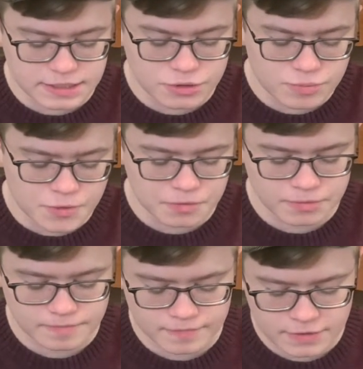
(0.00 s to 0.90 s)
new moon,
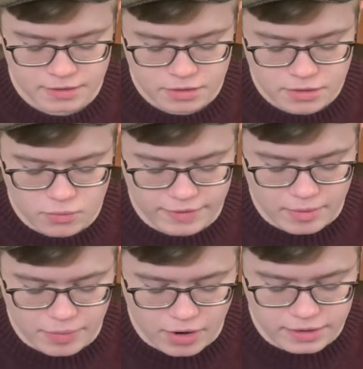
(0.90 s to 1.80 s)

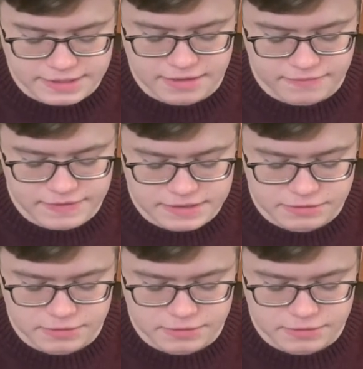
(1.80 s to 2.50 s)
without pause in a feast or